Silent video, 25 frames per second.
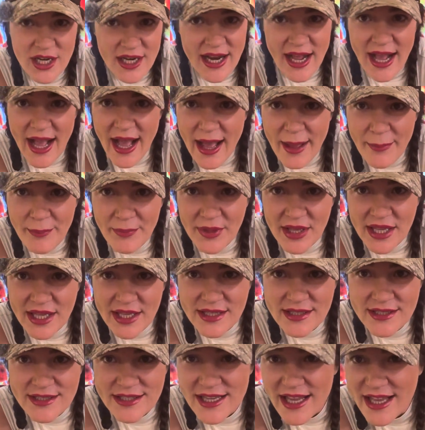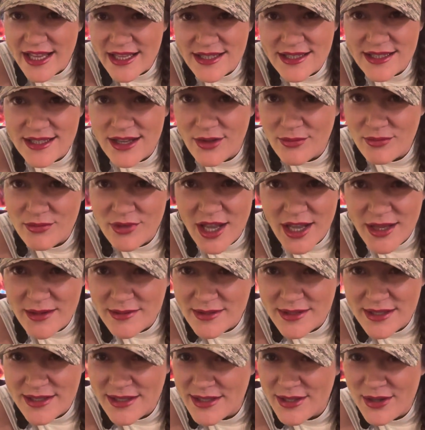happens and sometimes
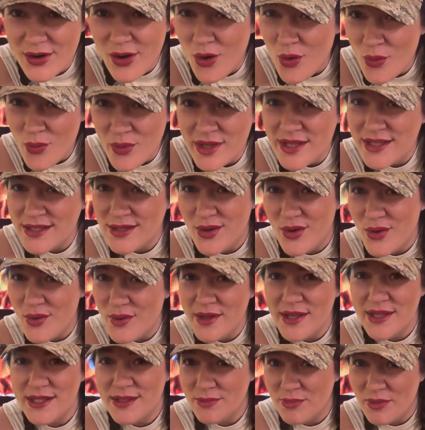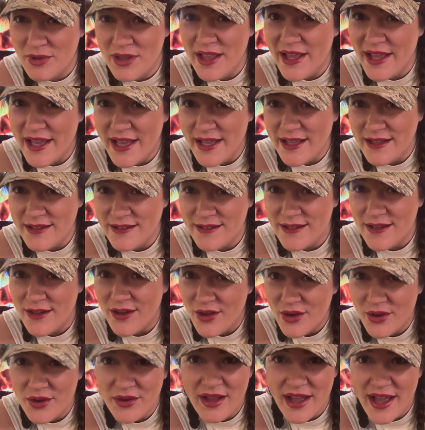doesn't always go as planned.
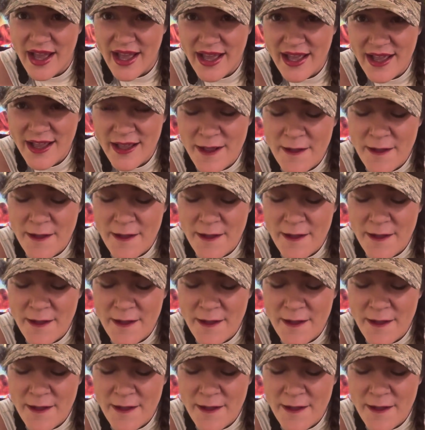Okay?